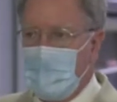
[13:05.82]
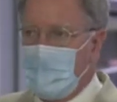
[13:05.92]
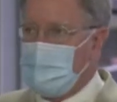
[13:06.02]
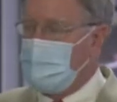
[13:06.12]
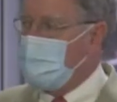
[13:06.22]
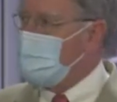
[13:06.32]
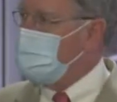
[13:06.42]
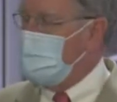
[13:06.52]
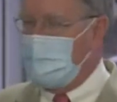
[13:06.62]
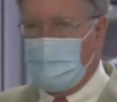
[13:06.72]
So
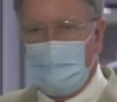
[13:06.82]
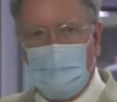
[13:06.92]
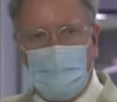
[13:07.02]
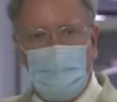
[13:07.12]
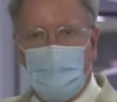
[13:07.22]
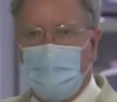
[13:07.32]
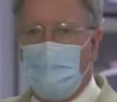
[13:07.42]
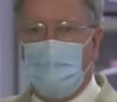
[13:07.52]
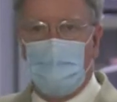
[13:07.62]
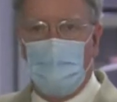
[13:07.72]
just at a really high
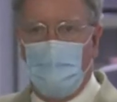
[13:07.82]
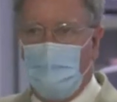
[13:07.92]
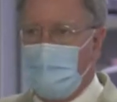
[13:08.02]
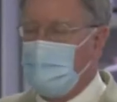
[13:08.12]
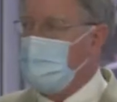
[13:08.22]
level, why are we